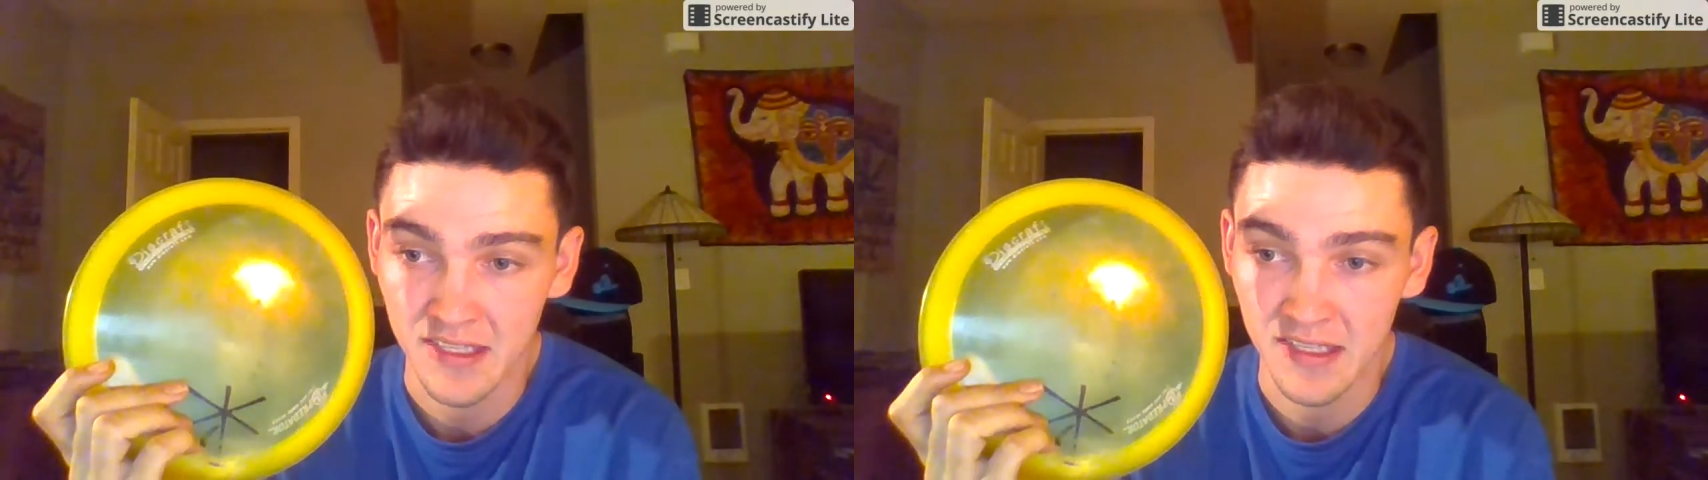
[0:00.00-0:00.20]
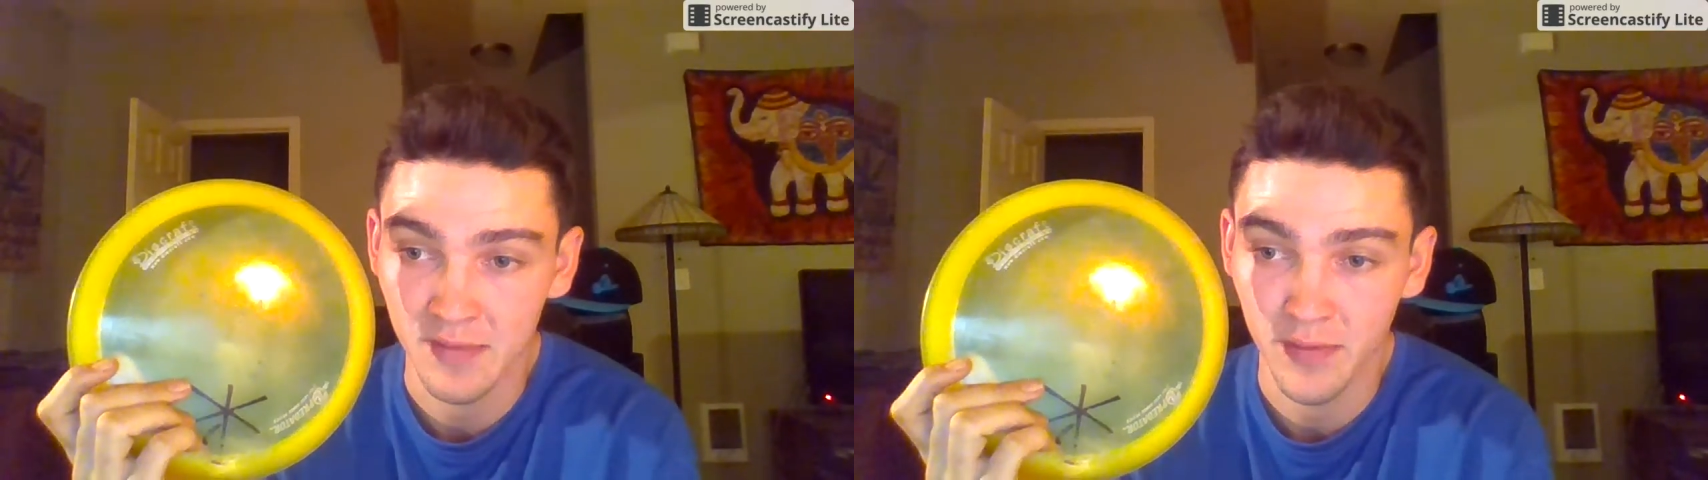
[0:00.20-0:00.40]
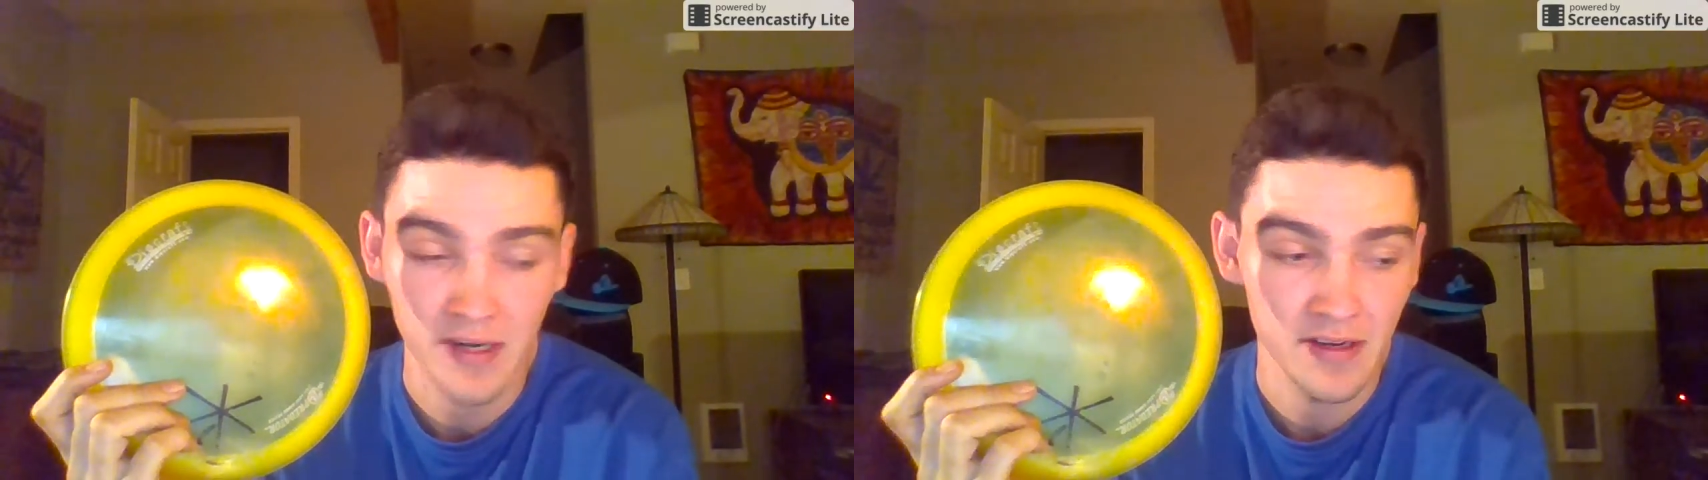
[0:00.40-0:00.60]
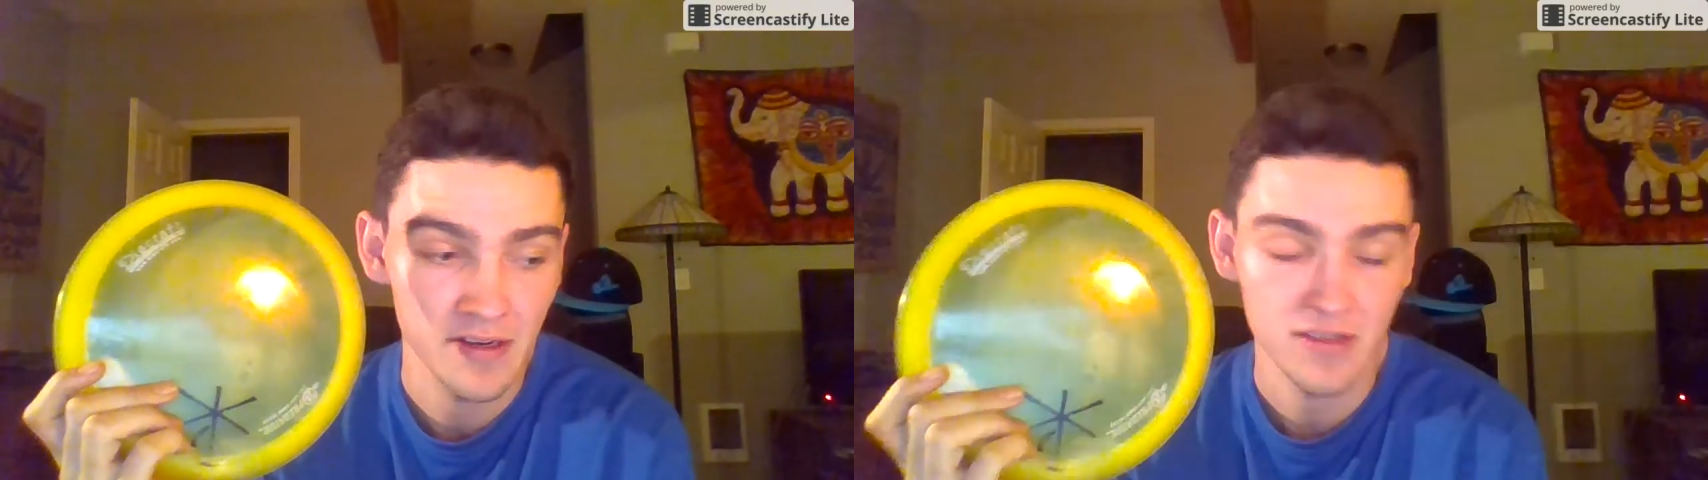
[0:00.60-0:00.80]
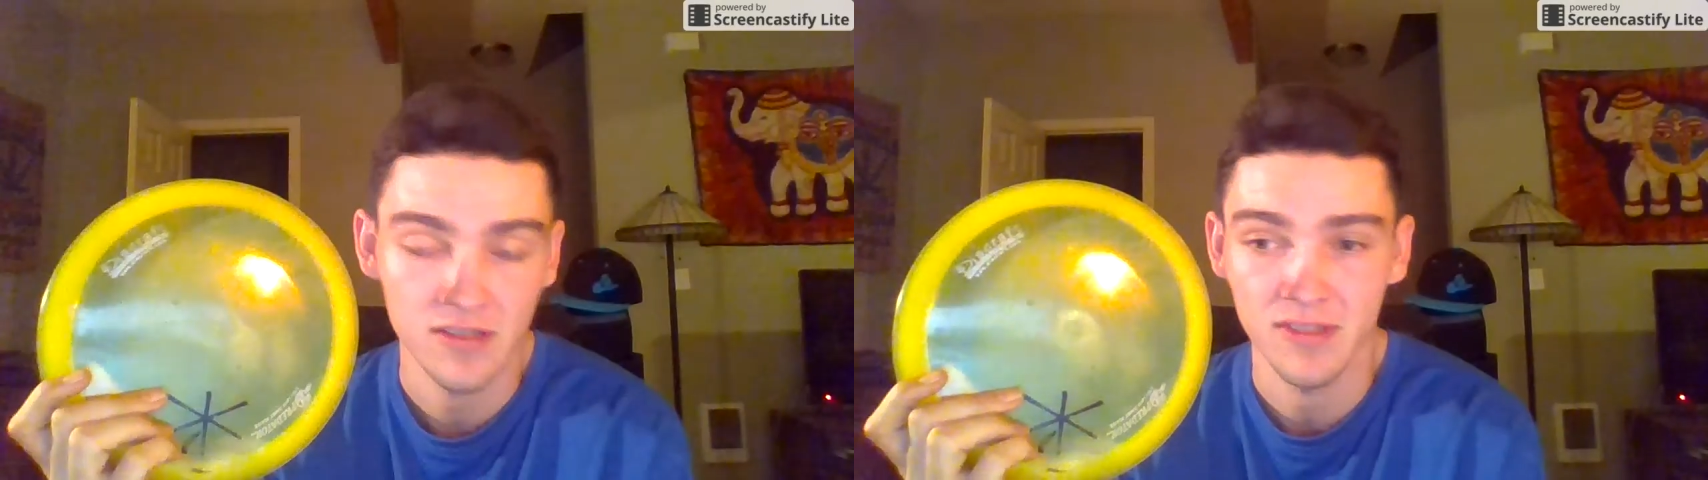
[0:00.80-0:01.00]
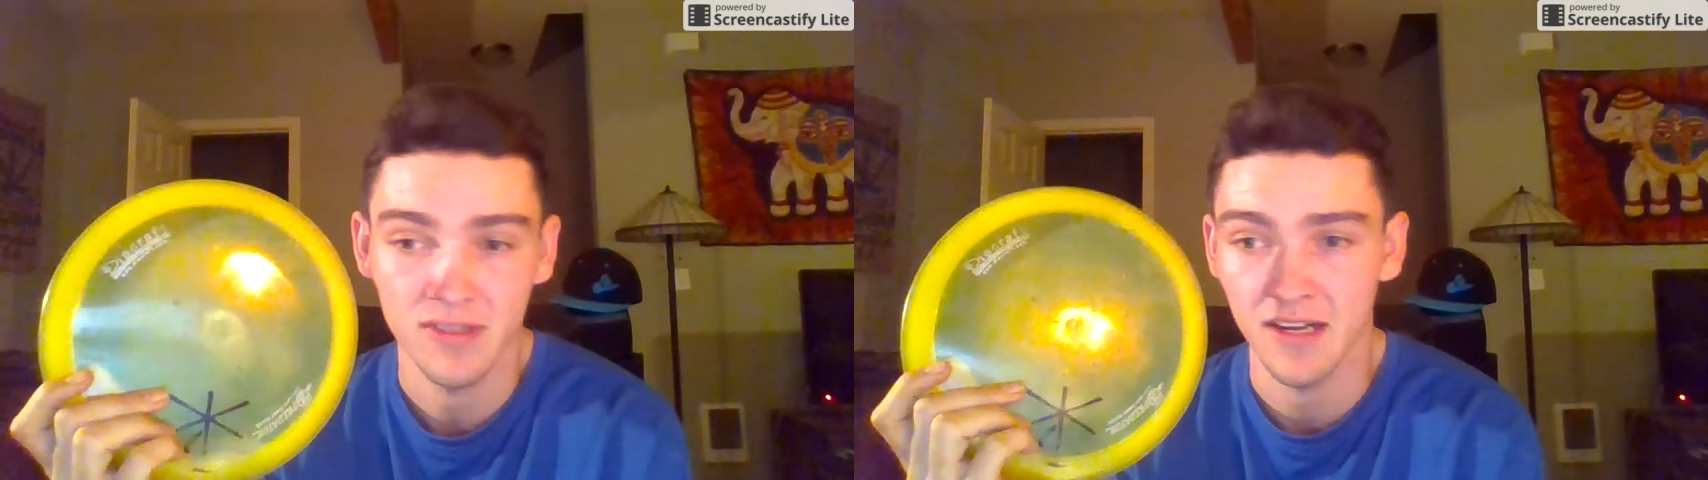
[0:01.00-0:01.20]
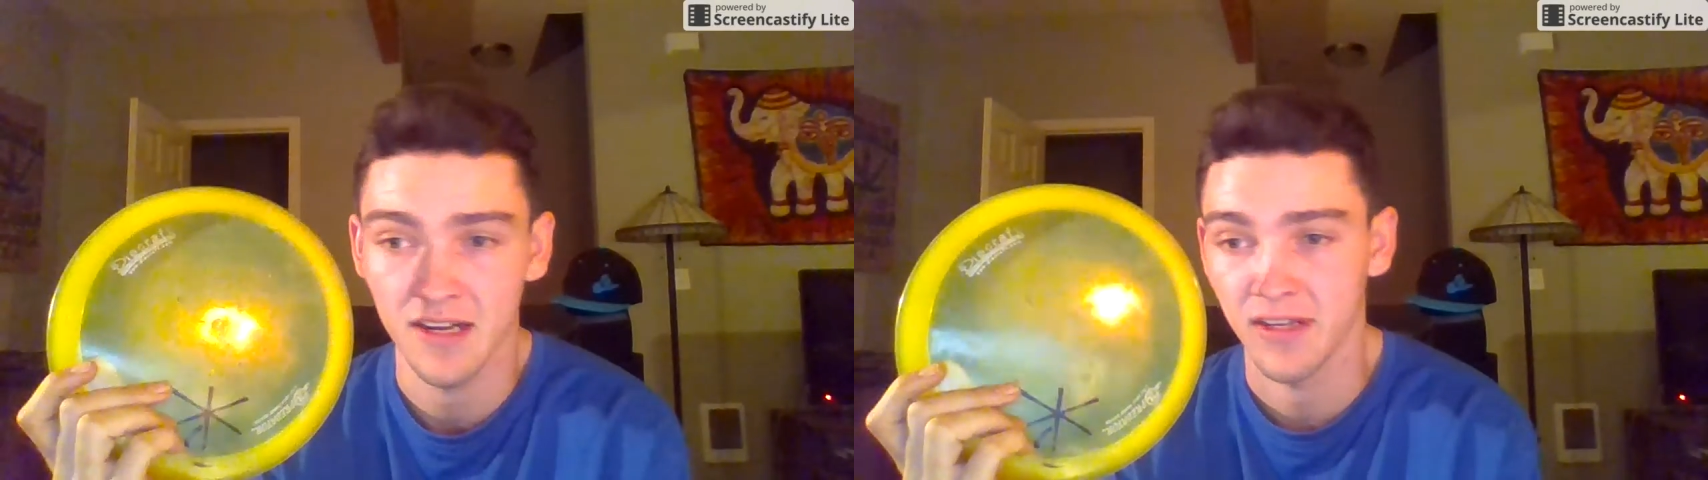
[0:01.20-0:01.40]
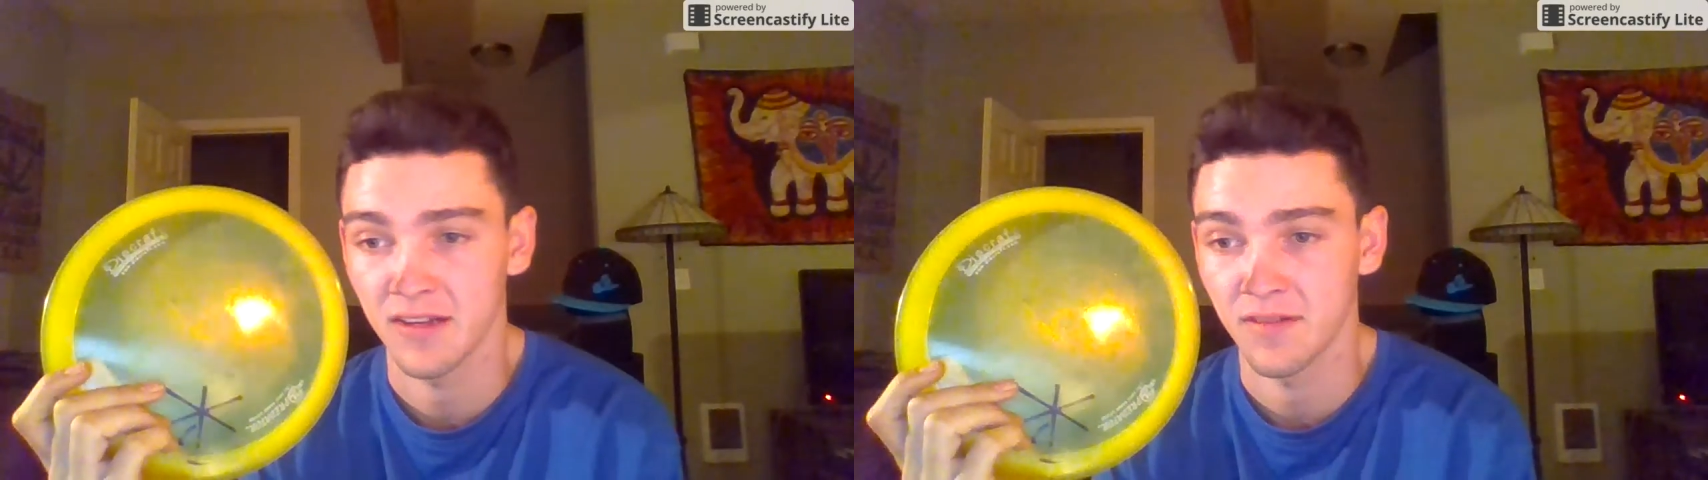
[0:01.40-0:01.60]
Z Predator, so it's kind of
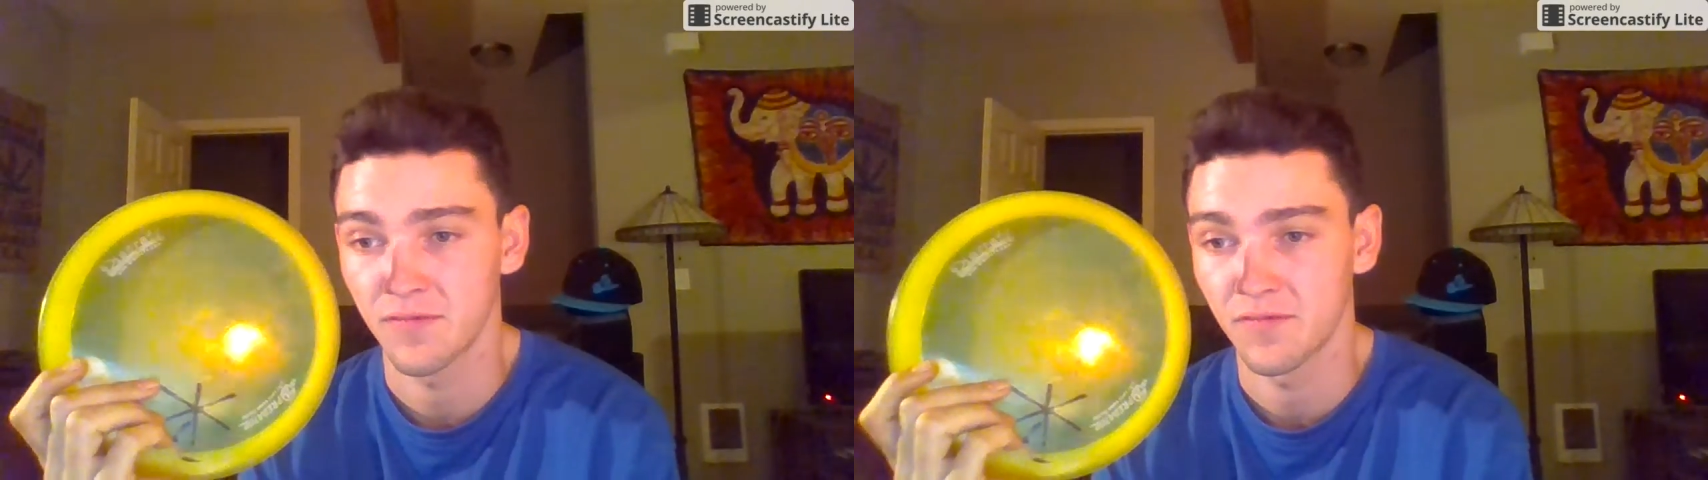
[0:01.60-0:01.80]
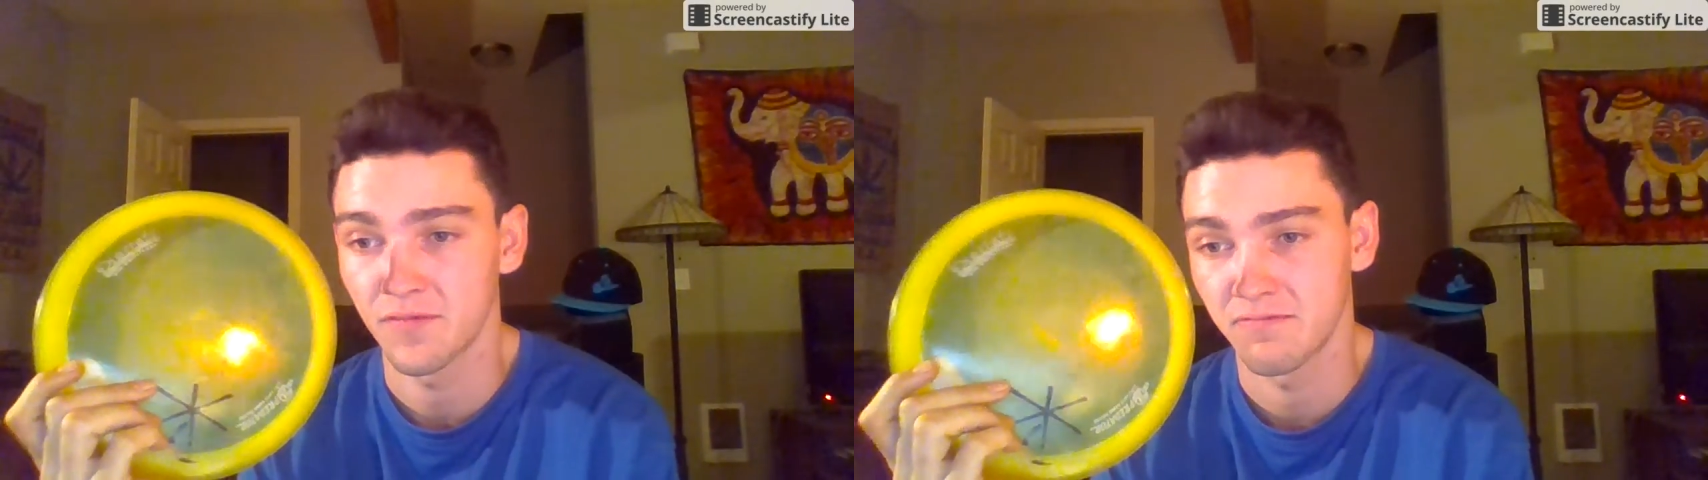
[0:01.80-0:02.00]
like a